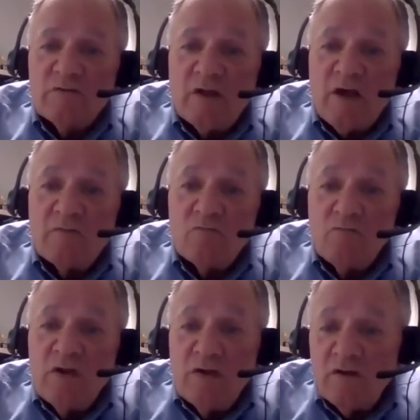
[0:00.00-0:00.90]
And I
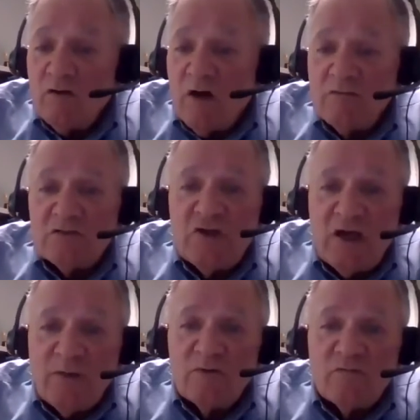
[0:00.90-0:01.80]
was a
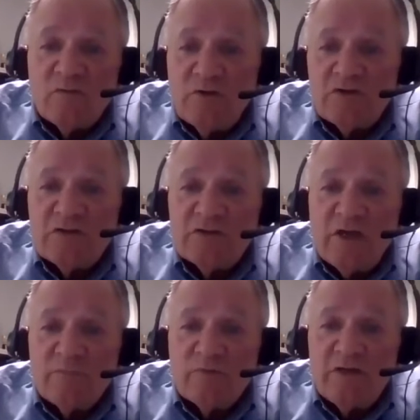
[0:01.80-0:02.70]
chaplain for the Michigan
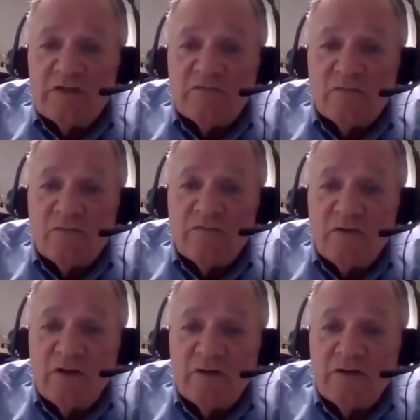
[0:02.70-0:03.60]
State Police for
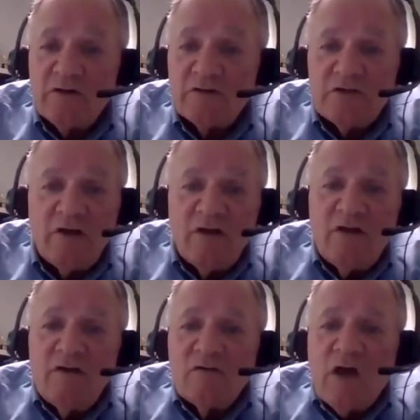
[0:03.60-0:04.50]
15 years.
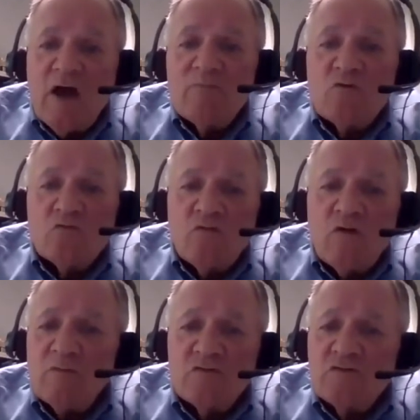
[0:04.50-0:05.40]
I'm
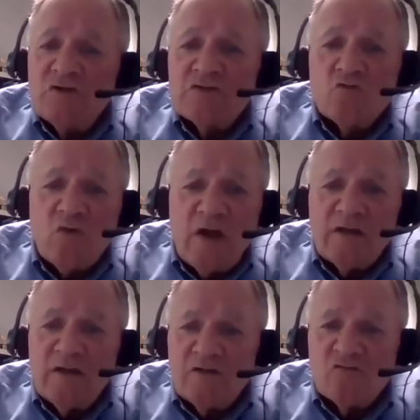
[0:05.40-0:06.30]
just
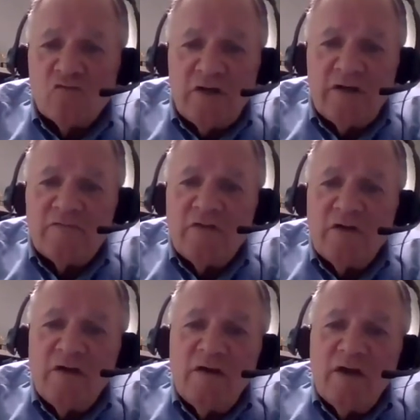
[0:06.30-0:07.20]
greatly grieved
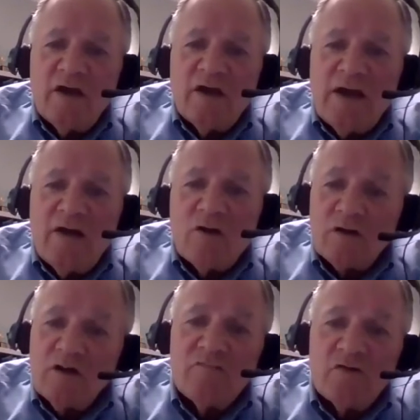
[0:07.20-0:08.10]
at how our
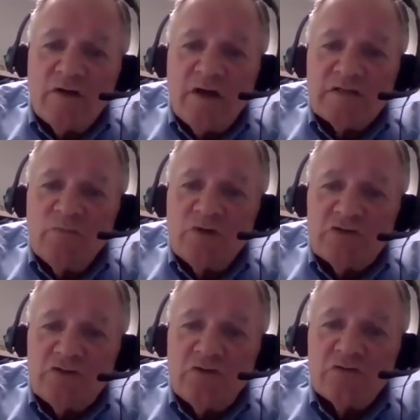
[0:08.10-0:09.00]
governor has
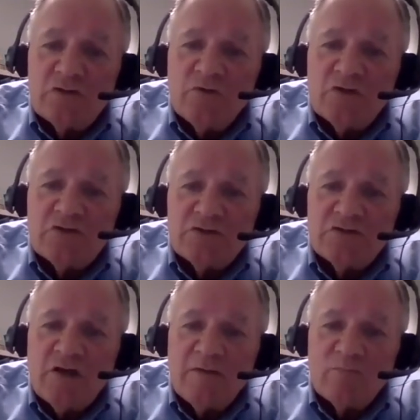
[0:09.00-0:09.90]
misused the Michigan
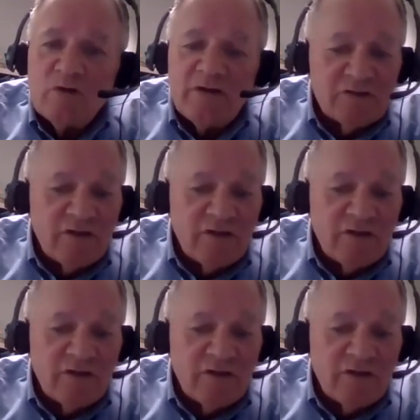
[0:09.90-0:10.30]
State Police.